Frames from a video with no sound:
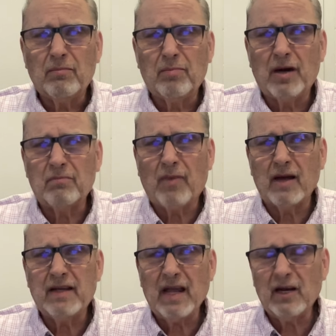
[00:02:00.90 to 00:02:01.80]
But
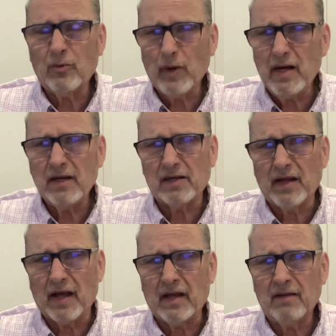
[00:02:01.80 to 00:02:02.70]
my daily reading
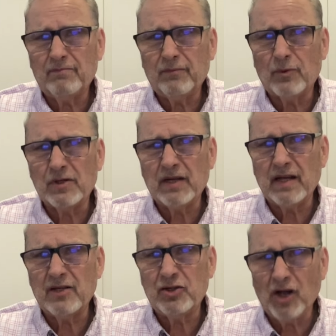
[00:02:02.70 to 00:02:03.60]
today was
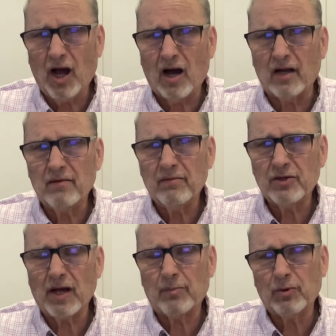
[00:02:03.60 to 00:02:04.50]
in John
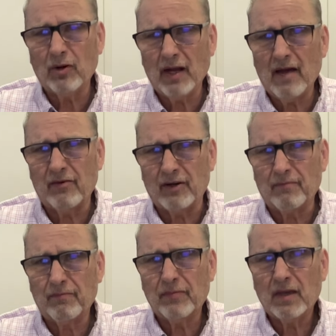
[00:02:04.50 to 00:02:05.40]
chapter 11.
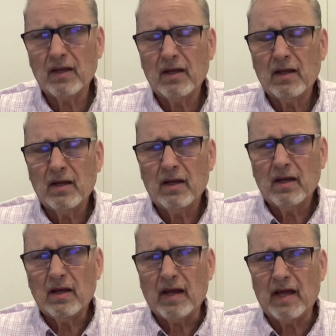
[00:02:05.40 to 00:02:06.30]

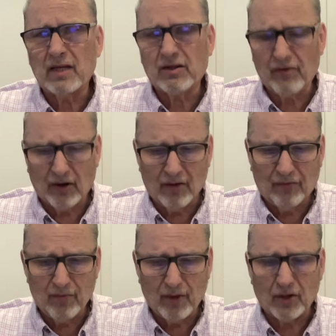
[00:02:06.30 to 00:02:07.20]
And it's a very
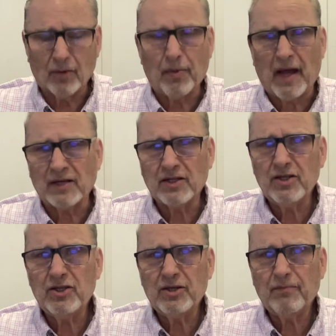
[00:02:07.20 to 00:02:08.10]
familiar
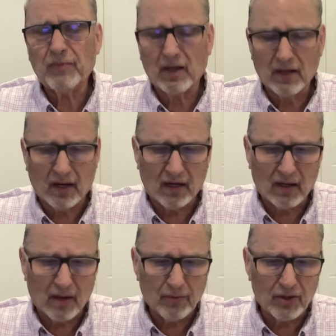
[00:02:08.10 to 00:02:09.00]
passage.
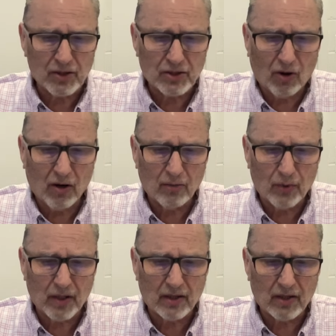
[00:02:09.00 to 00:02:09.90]
I'm going to start
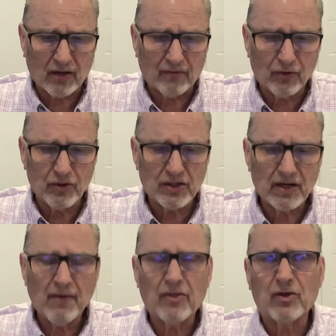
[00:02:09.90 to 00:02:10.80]
with
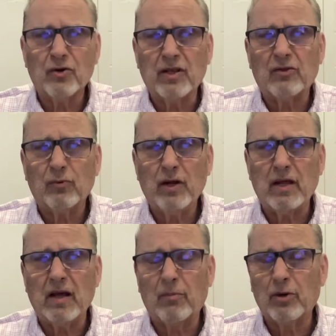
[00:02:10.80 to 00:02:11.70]
verse
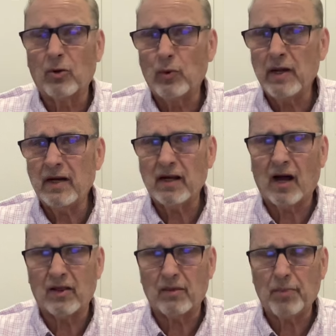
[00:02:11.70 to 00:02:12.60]
33. I'm going to read it
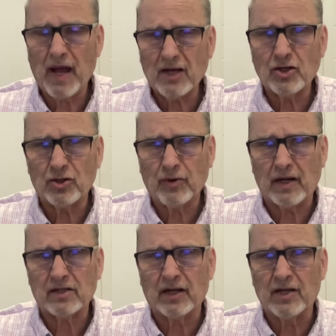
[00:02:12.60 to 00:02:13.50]
out of the Passion
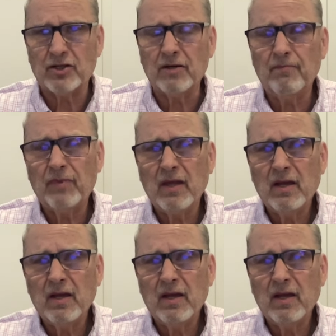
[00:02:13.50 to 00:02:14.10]
Translation.